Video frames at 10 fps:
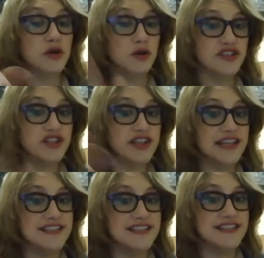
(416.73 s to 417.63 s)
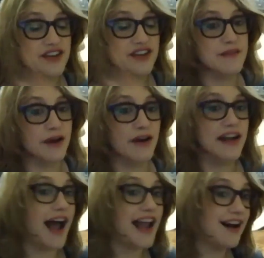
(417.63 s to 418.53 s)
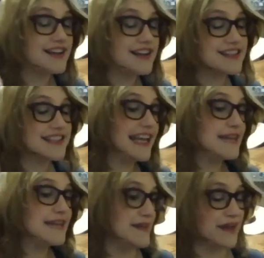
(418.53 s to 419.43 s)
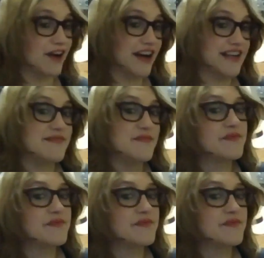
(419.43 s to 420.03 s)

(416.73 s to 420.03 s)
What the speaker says: Christian is definitely married. I got to see him get married